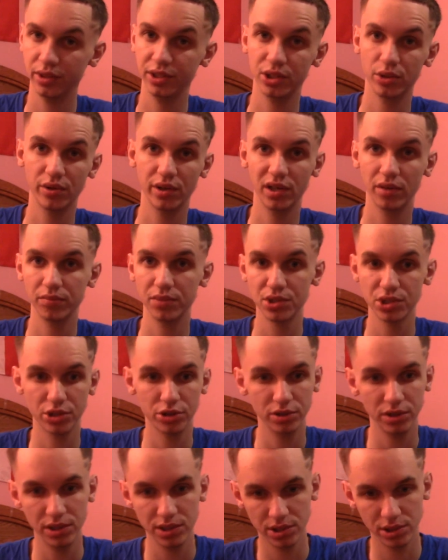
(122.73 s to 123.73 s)
don't get up this
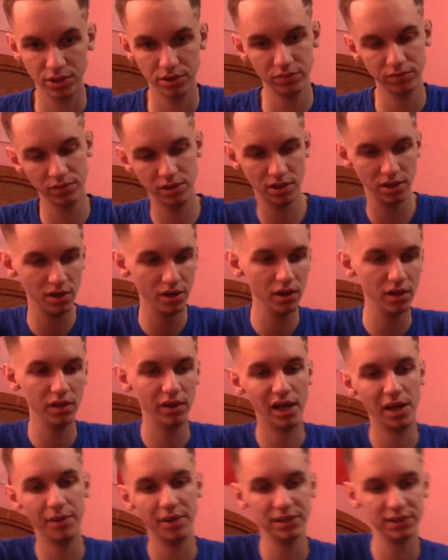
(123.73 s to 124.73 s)
early, so.
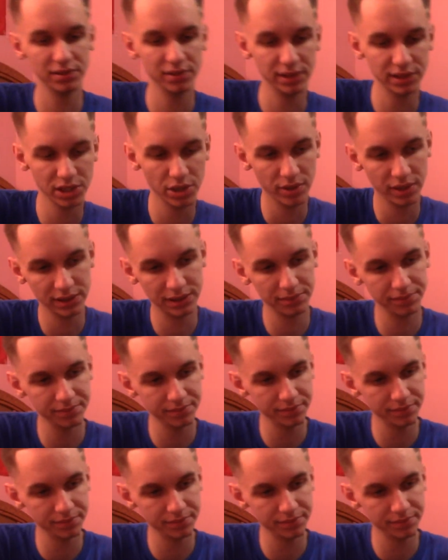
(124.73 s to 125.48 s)
Anyways, let's go, guys.